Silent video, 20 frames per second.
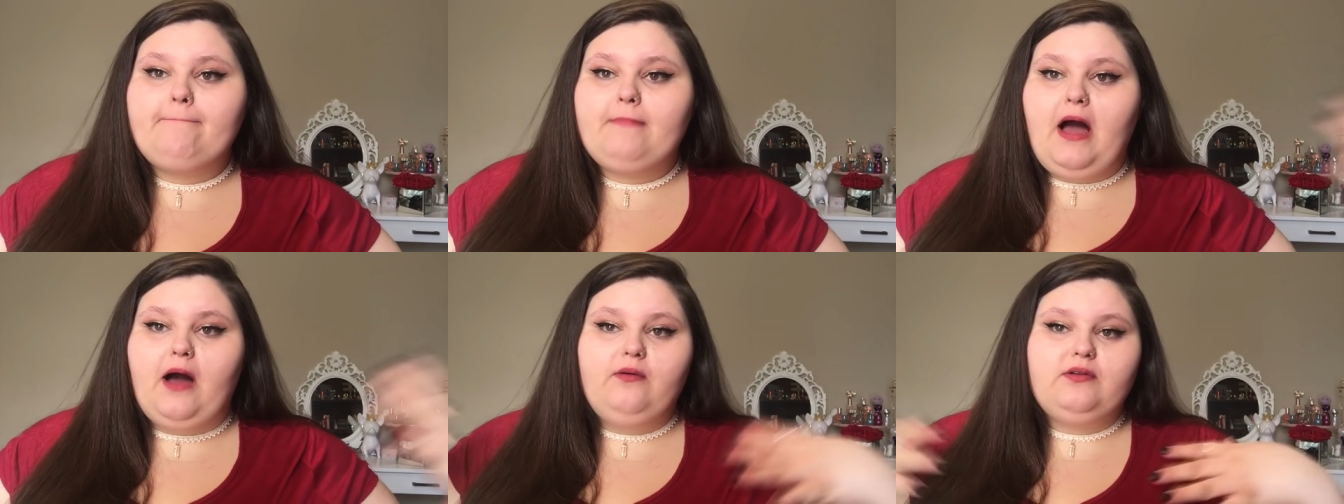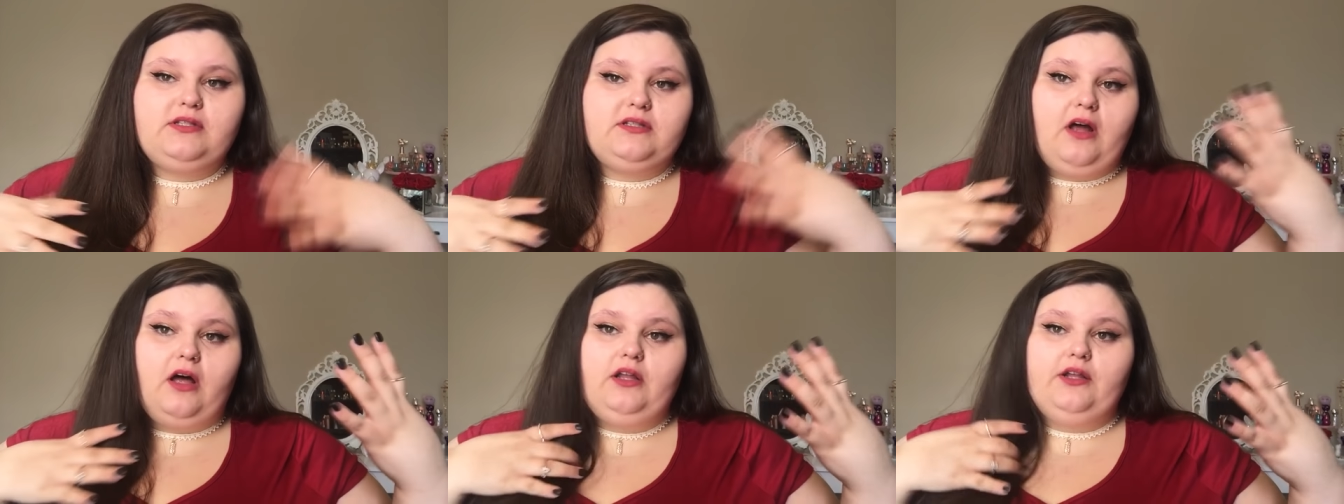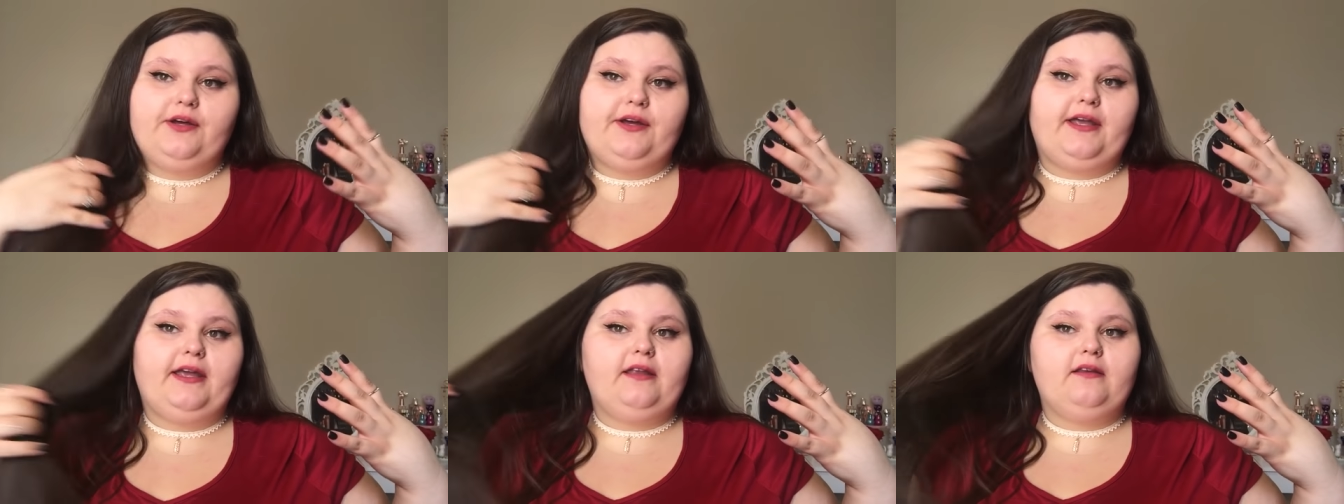I was not
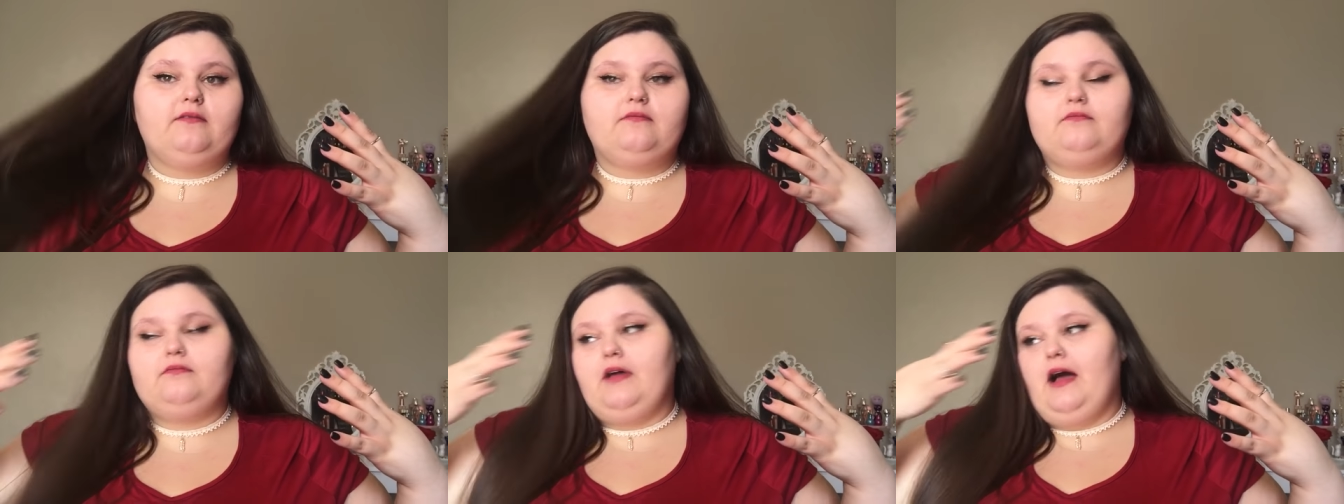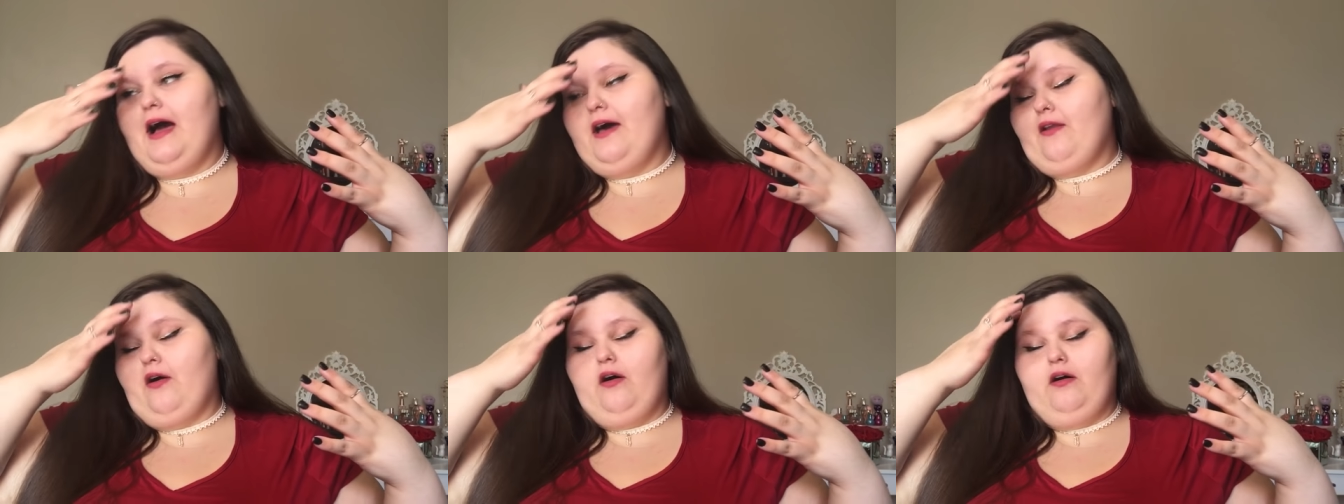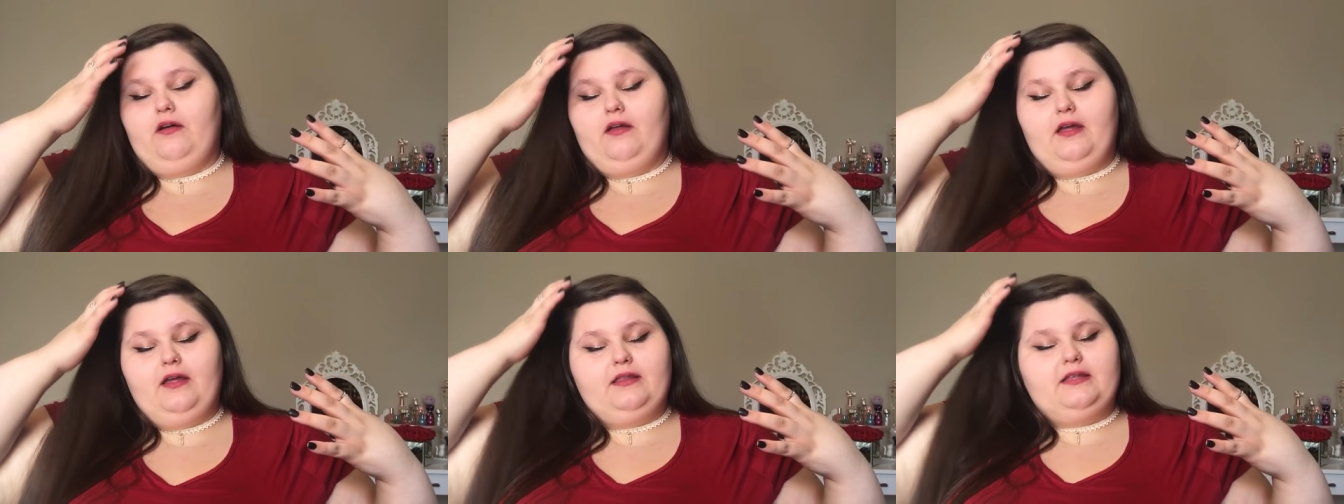looking at
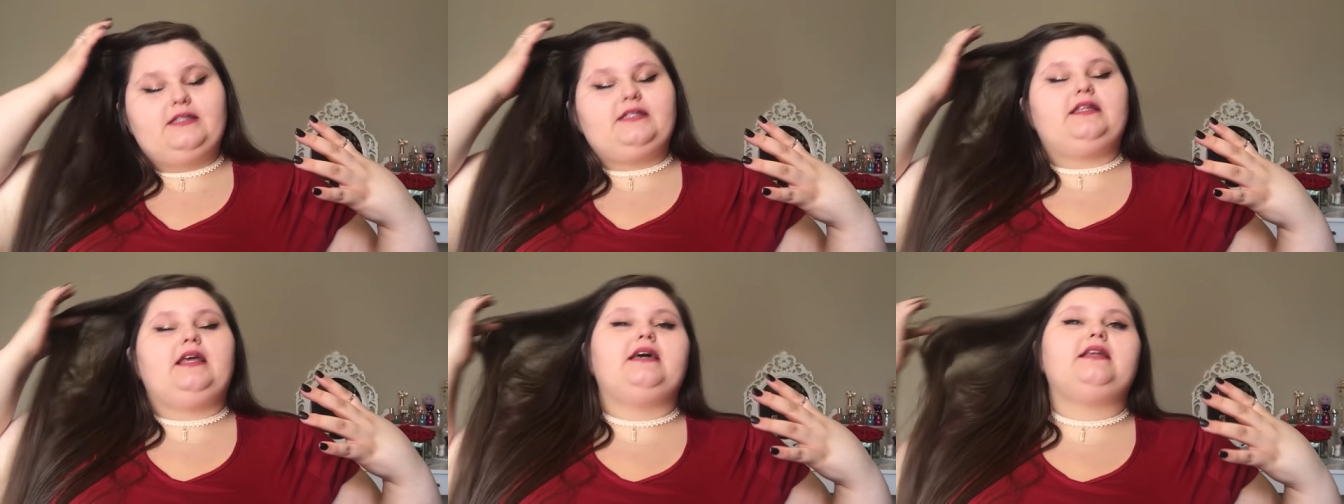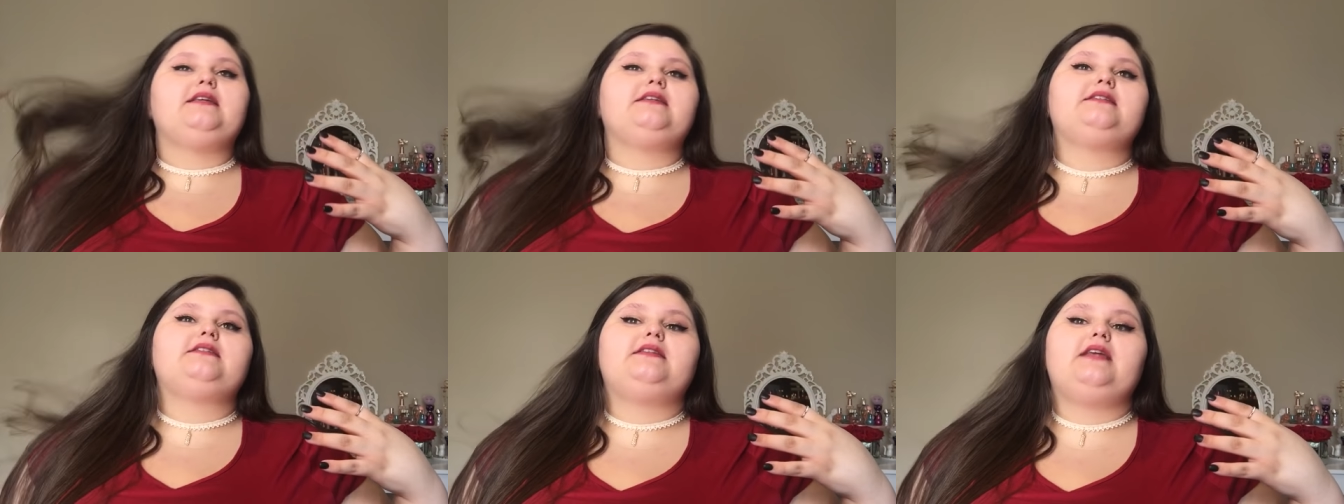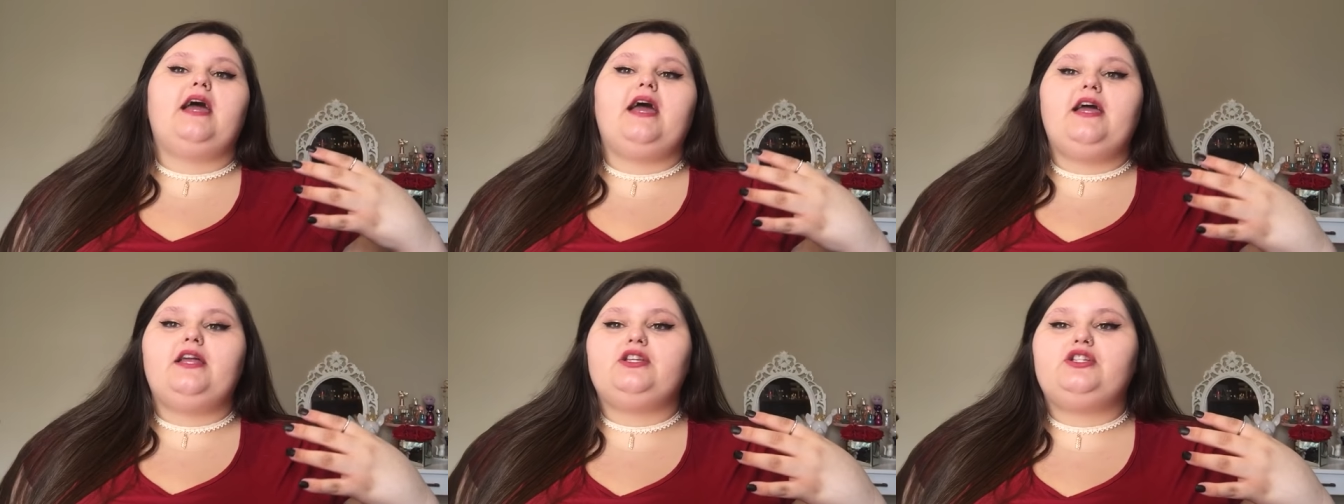all in the slightest
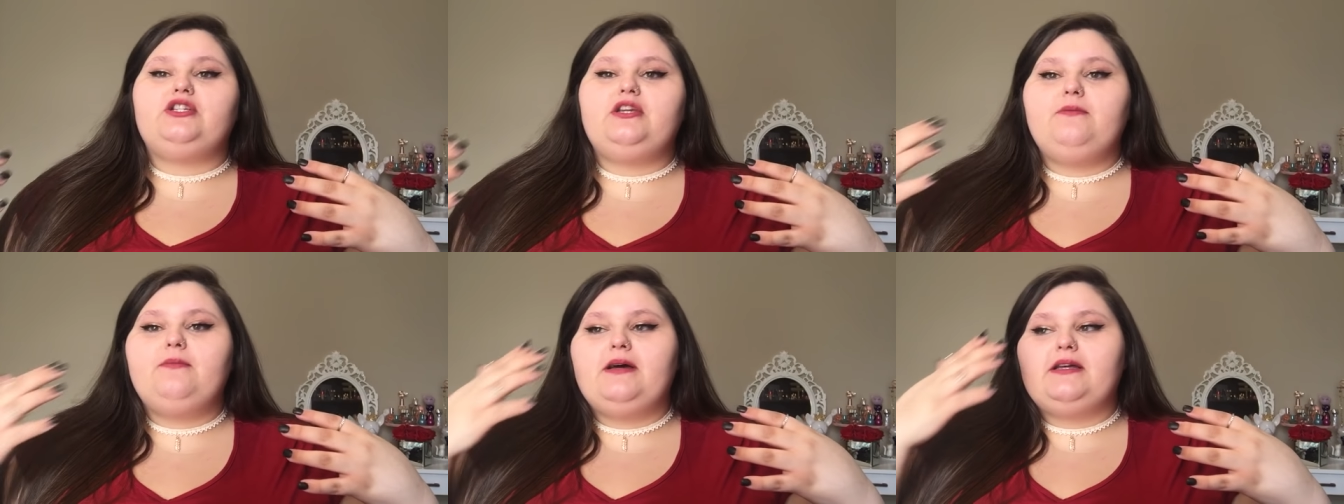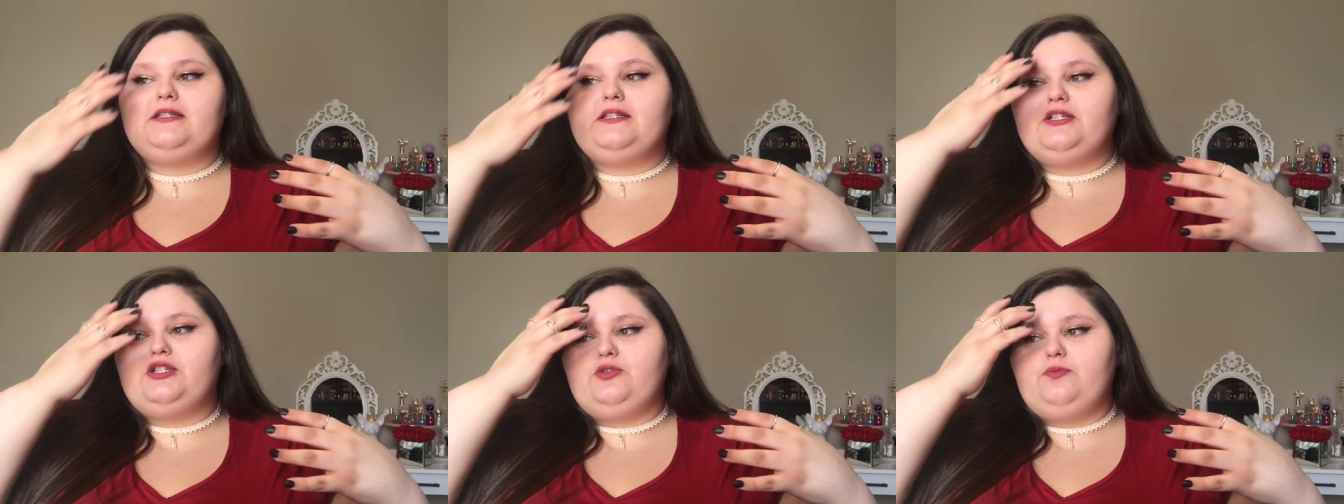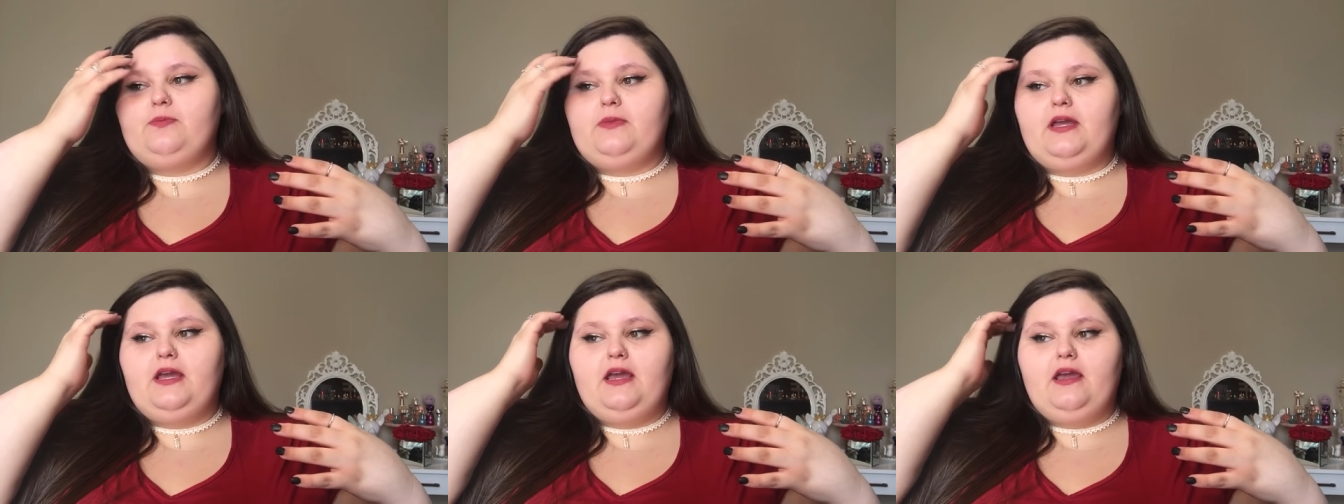and she messaged
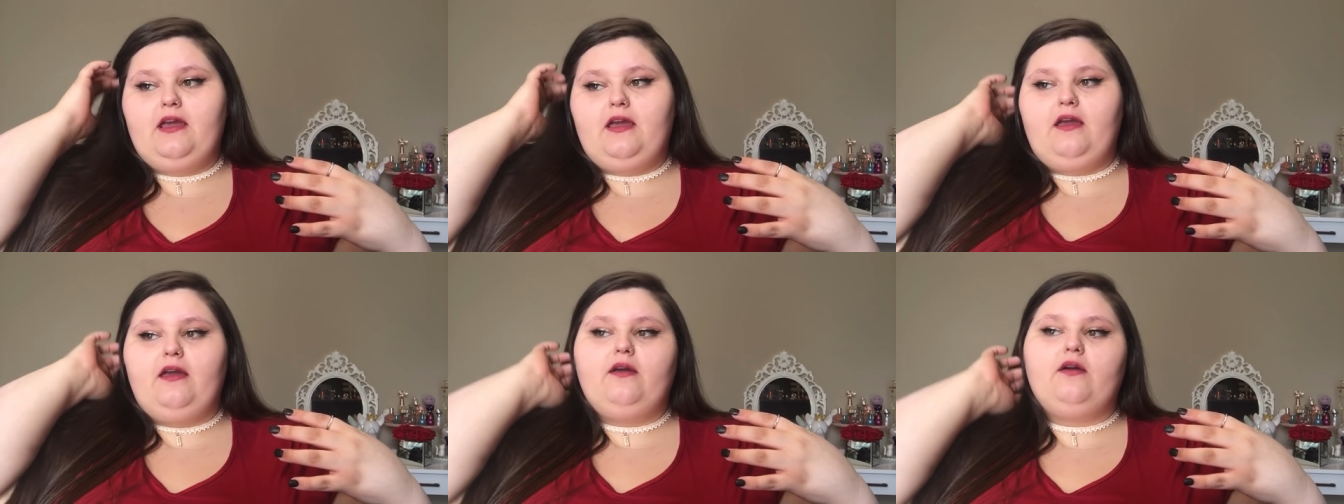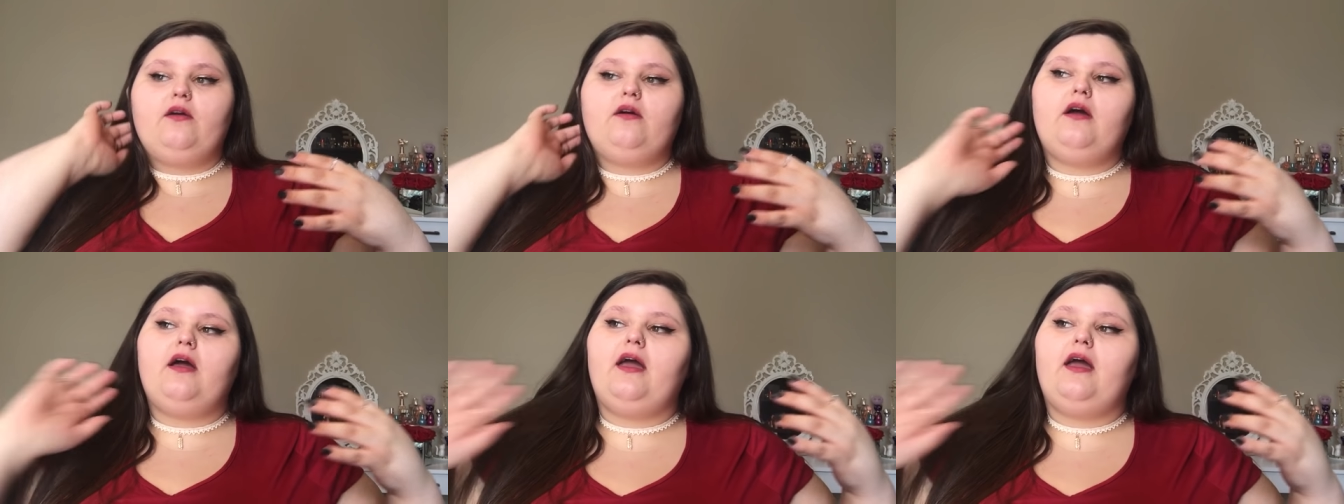me